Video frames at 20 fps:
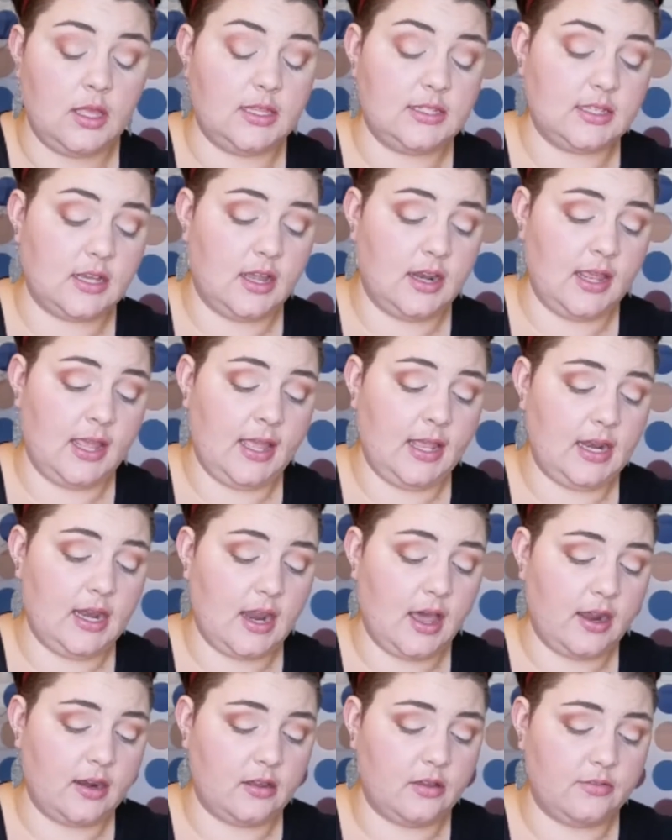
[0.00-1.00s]
It's got a
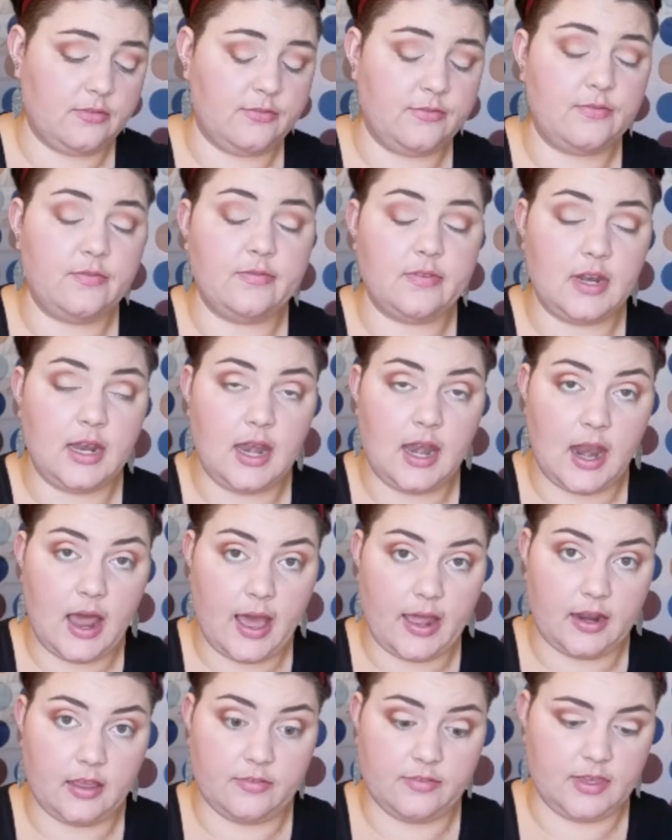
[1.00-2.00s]

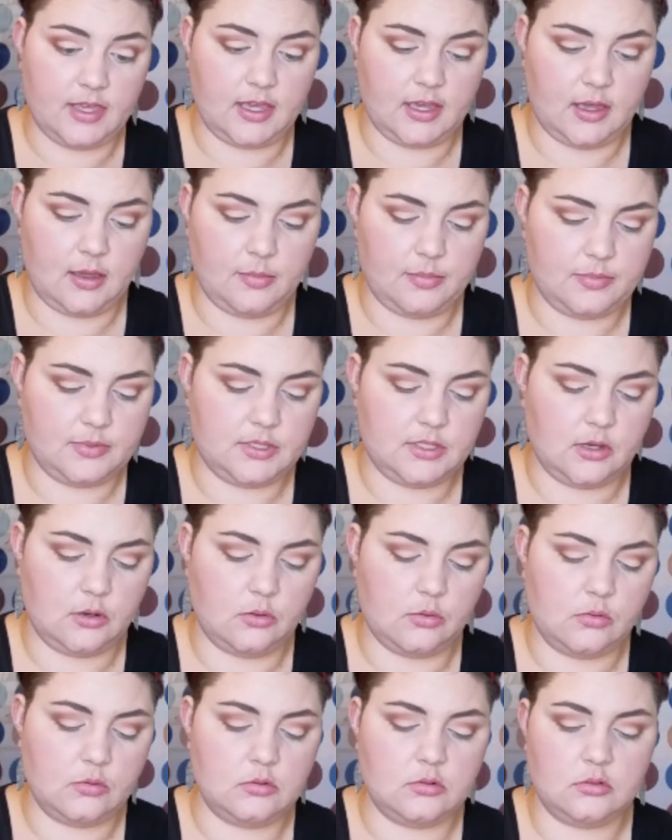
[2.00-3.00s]
lot of kick up, so,